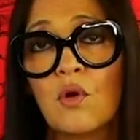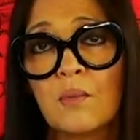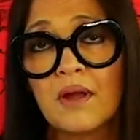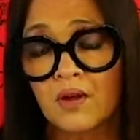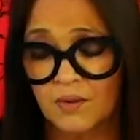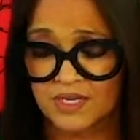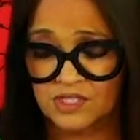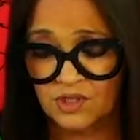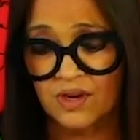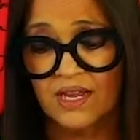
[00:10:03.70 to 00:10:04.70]
or my
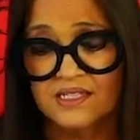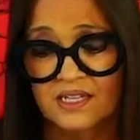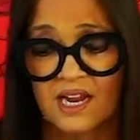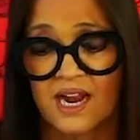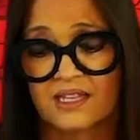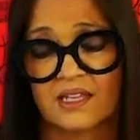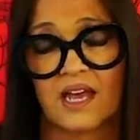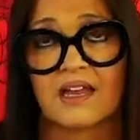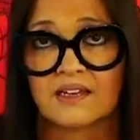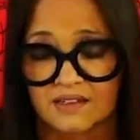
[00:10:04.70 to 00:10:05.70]
eraser as a guideline.